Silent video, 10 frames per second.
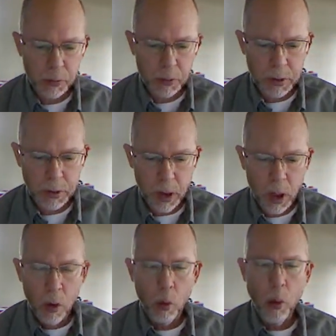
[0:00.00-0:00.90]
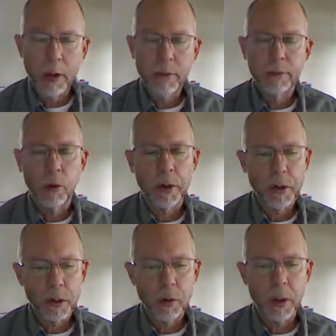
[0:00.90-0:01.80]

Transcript: which is 142.